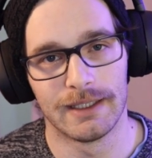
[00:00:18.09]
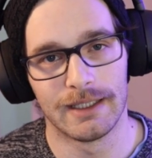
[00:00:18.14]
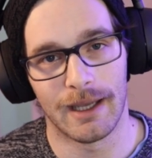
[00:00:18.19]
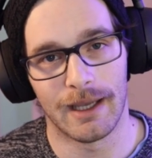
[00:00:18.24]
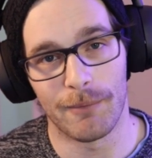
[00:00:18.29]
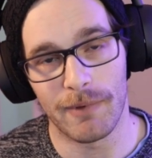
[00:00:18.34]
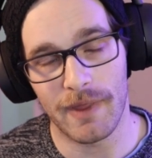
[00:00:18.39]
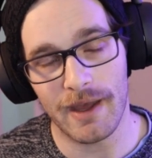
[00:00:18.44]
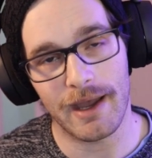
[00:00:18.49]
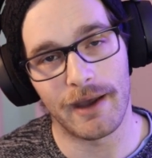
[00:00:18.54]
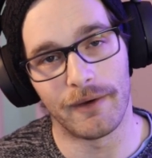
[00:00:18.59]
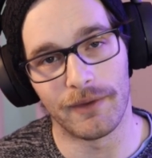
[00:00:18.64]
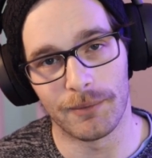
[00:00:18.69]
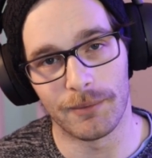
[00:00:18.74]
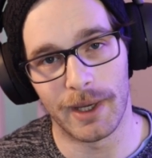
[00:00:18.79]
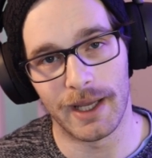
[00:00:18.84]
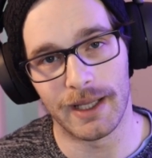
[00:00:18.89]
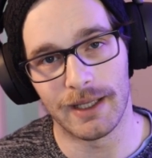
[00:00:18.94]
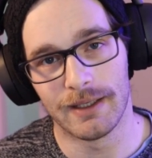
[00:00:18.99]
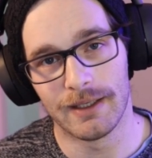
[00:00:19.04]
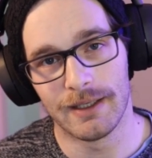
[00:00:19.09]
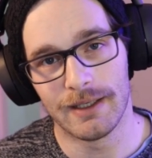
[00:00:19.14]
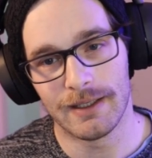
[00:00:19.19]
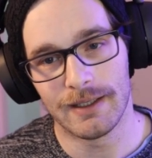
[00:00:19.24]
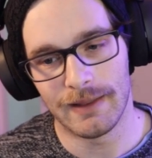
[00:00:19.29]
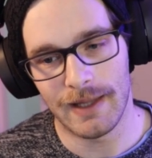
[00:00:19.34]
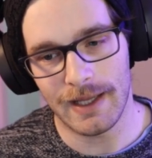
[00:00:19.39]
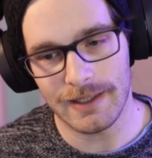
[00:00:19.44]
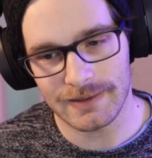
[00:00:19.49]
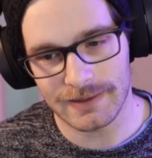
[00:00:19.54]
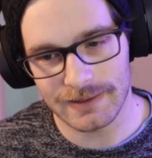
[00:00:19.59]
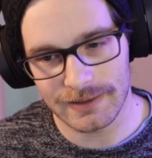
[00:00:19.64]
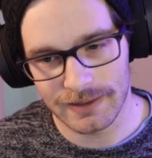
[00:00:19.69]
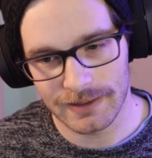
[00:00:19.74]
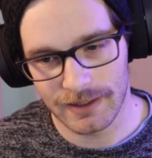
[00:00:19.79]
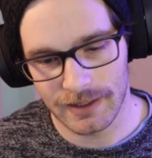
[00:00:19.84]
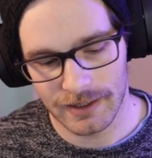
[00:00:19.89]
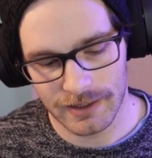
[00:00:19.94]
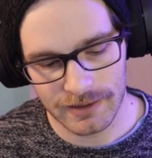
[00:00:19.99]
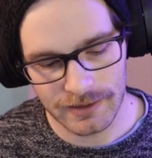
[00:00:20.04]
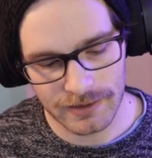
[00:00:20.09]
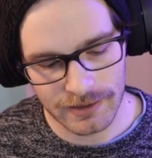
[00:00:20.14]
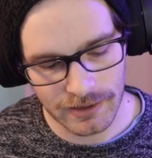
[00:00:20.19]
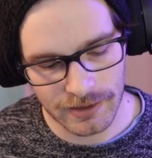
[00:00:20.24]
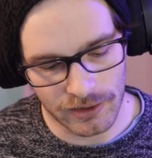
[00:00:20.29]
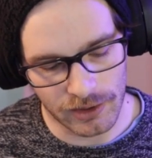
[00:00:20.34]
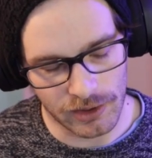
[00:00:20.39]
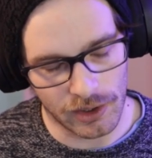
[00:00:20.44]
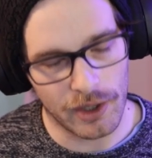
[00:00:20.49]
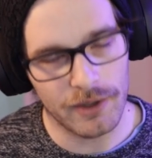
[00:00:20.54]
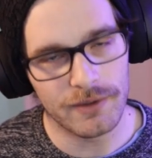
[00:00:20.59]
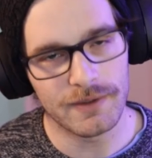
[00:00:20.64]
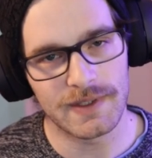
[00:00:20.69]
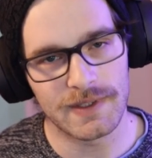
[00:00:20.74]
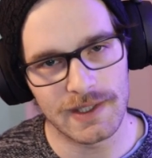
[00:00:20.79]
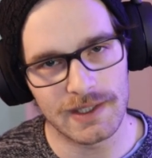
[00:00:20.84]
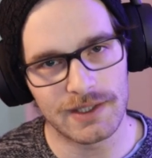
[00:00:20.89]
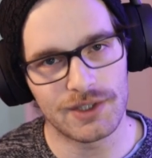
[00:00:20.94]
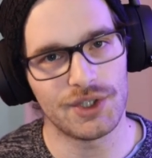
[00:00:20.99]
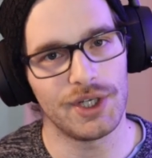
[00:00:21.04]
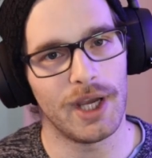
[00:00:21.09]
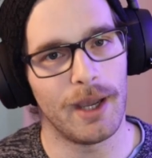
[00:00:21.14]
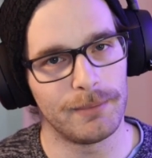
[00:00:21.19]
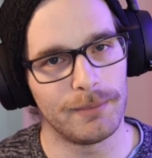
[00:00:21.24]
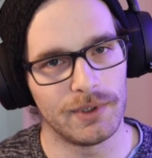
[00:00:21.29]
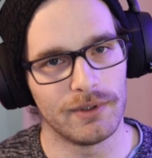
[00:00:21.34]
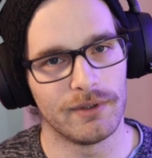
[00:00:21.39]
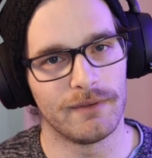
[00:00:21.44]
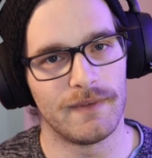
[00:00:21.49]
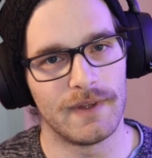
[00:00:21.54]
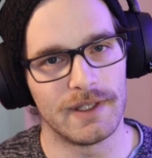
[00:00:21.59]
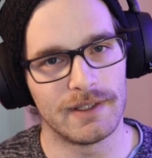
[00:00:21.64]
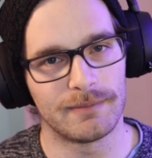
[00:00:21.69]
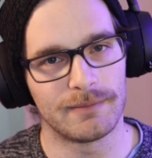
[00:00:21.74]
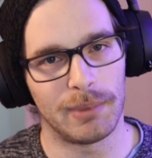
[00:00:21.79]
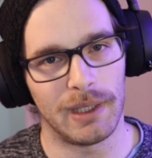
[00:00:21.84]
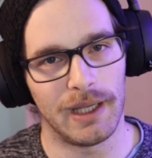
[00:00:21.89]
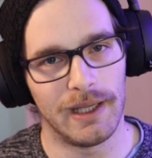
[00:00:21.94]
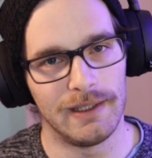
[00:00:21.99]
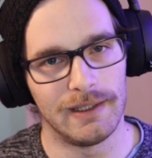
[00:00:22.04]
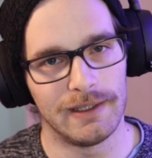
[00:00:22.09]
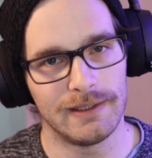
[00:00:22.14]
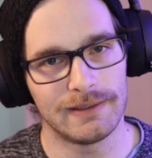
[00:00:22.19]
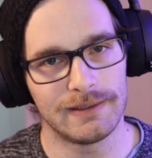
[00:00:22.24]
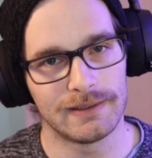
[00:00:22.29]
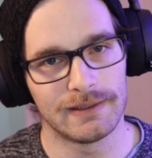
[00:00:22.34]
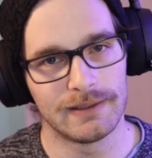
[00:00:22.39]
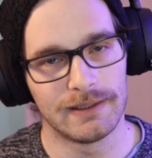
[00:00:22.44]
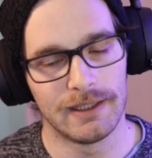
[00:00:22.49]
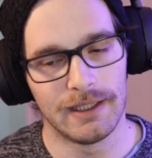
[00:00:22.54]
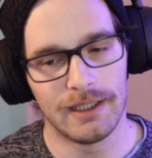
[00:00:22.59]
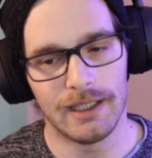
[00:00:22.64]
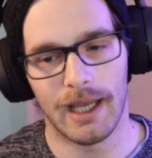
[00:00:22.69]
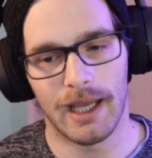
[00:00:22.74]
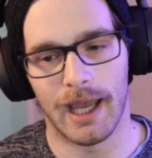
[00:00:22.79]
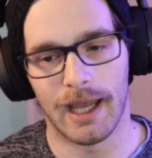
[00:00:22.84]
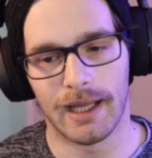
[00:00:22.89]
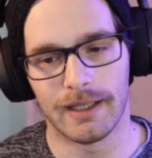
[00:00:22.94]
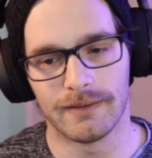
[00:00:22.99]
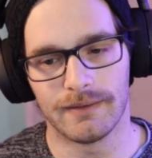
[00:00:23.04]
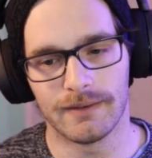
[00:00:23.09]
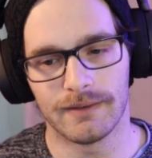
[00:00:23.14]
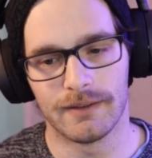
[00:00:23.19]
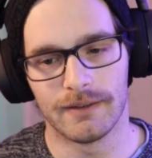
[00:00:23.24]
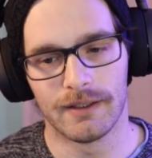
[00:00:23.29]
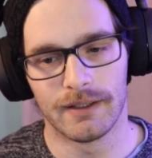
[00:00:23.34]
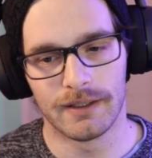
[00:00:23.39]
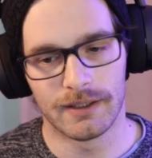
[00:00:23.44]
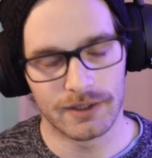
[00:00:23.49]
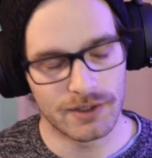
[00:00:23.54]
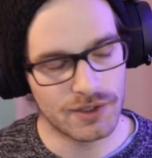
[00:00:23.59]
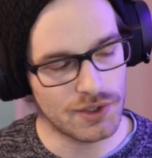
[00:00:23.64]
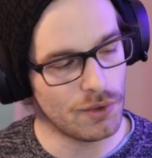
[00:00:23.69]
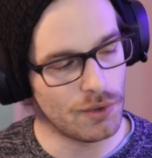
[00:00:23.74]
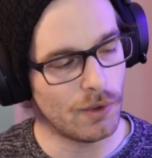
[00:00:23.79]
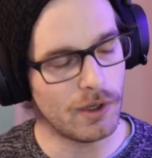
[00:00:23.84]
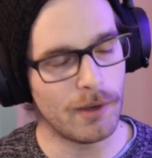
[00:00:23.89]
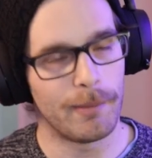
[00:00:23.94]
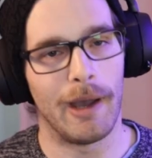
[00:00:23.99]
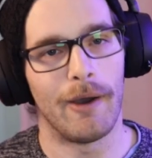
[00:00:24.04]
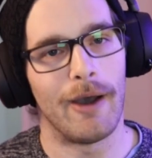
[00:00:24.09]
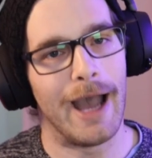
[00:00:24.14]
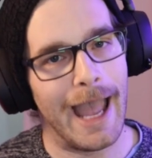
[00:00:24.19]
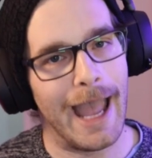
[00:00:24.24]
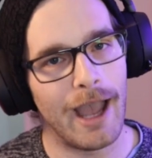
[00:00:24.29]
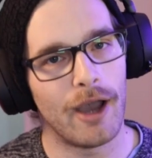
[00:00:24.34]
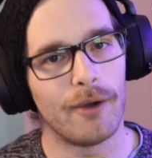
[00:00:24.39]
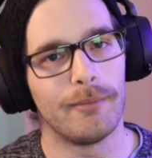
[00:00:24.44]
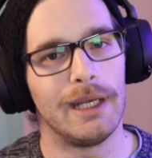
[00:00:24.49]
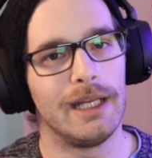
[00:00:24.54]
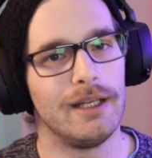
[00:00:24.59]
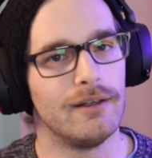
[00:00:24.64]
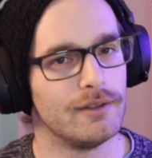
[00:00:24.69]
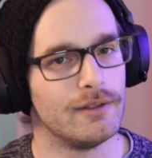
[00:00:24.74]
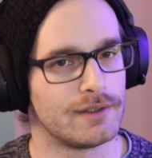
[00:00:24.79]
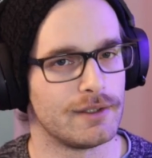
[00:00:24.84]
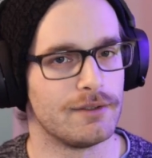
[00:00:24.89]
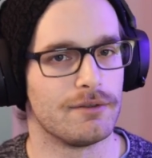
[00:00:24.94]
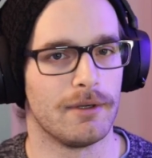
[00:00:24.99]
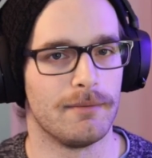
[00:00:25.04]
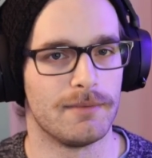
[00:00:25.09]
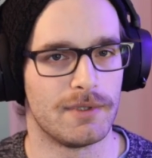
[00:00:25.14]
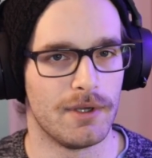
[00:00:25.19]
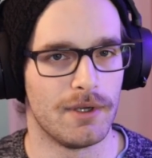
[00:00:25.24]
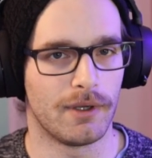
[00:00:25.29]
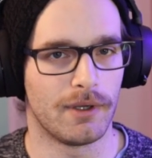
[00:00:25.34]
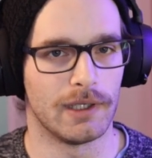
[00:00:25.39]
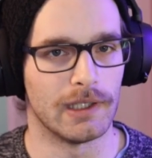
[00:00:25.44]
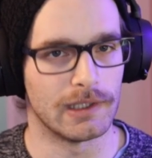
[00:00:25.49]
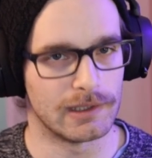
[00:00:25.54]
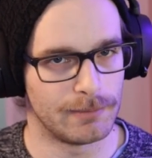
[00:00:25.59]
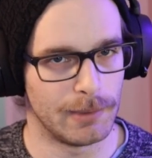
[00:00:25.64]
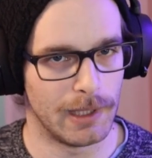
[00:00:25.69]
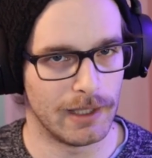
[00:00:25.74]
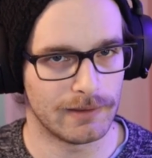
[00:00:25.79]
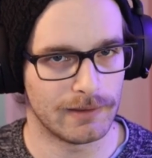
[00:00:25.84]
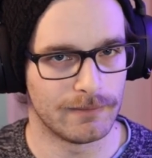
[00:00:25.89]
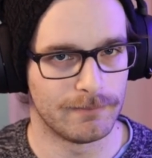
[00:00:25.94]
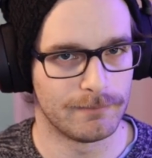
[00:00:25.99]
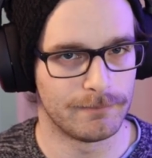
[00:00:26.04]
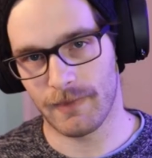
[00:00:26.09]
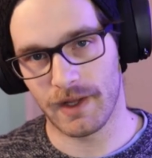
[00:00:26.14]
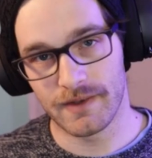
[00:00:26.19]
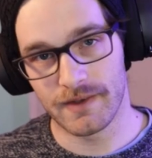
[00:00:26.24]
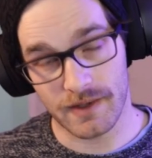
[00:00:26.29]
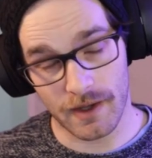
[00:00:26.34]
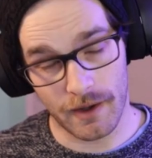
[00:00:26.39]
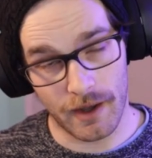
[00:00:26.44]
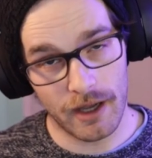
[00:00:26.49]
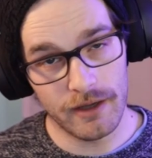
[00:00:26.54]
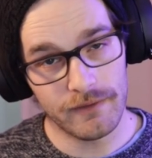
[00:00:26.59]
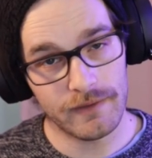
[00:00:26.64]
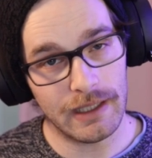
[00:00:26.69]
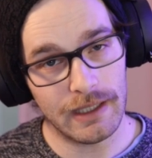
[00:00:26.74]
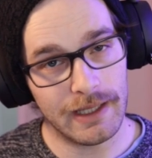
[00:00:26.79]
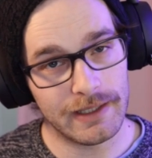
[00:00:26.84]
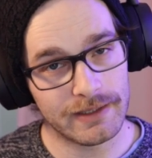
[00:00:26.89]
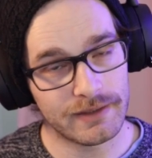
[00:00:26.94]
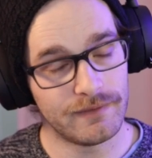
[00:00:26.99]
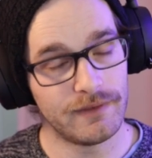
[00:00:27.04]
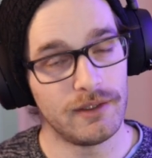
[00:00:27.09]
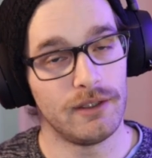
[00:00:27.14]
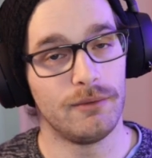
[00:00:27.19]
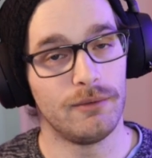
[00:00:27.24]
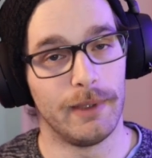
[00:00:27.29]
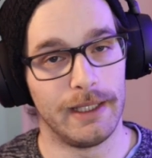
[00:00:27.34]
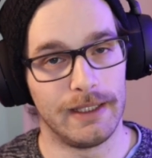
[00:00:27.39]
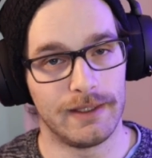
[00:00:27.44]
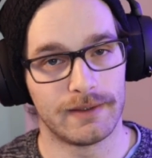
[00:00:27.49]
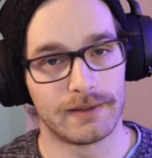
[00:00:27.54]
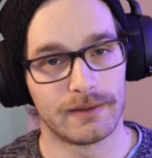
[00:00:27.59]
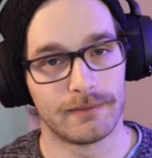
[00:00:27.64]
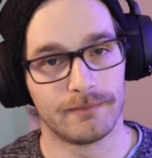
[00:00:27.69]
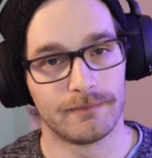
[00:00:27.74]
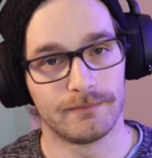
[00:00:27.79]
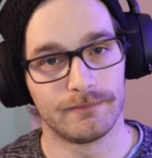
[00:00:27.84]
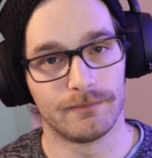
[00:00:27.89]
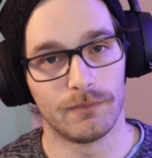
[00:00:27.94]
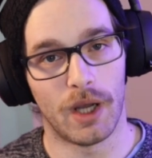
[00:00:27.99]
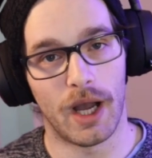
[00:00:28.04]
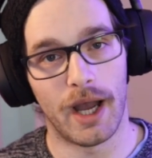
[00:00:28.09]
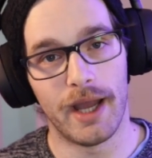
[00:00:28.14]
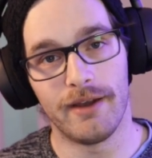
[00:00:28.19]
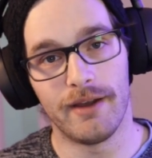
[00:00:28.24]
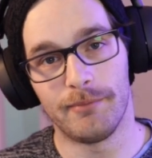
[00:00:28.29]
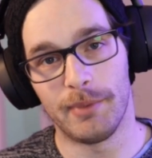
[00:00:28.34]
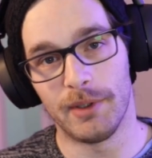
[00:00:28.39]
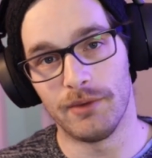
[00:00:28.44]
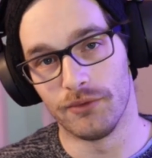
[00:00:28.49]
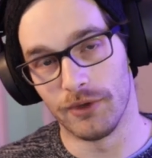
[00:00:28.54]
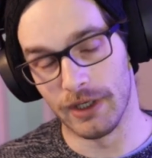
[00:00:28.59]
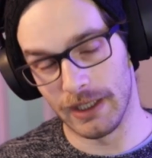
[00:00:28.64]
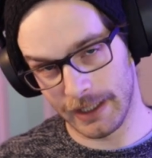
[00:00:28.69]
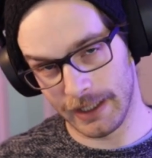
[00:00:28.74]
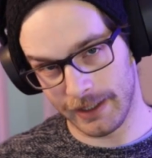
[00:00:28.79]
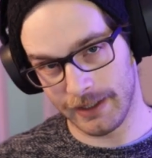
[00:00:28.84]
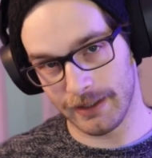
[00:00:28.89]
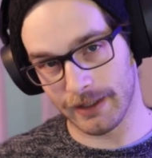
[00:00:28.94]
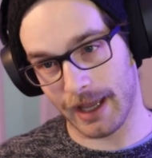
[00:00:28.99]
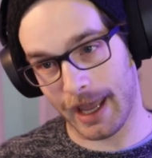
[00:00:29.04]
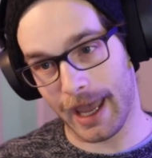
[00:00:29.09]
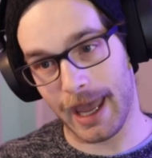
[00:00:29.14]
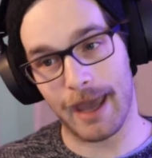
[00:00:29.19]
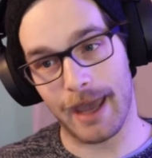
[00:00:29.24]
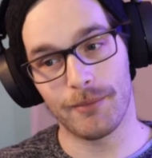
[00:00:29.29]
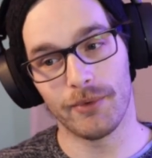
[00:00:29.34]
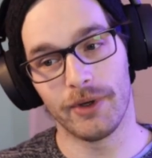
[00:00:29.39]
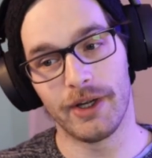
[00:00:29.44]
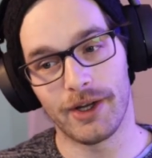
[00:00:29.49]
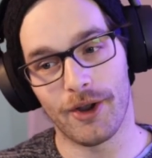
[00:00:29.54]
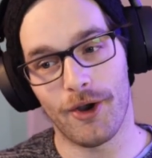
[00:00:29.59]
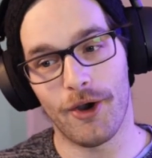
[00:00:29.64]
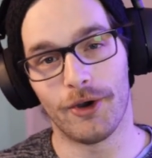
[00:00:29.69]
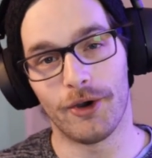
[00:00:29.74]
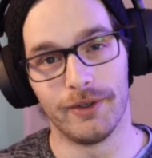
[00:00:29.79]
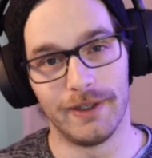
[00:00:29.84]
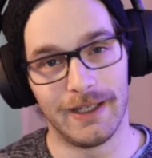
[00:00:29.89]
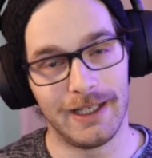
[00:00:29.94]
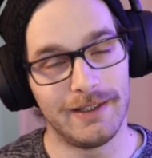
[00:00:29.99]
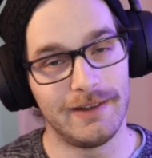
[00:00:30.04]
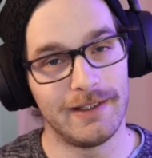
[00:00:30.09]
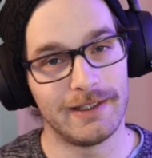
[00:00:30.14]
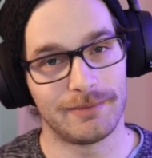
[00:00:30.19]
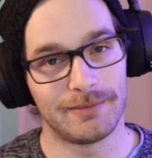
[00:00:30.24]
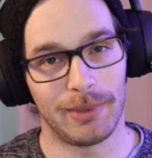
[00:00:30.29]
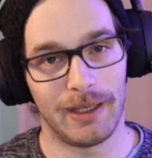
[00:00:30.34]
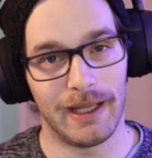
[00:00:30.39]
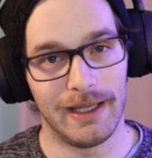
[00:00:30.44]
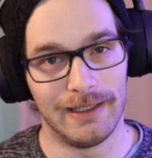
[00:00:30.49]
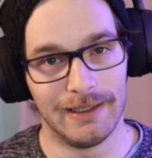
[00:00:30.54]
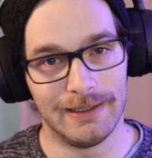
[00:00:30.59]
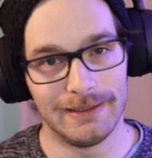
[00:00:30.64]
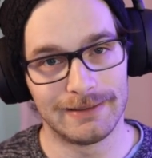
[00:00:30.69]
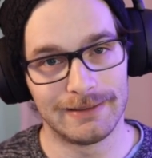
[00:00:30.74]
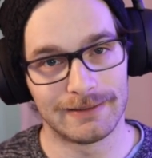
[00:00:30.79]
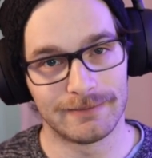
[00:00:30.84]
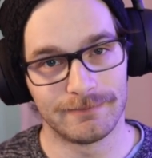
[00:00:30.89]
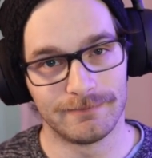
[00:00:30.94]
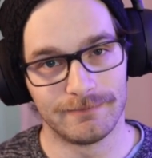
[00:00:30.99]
And with that out of the way, let's close this chapter of this playlist and talk about how many lucid dreams you can expect. So over the last few weeks, I have been really hammering on in this playlist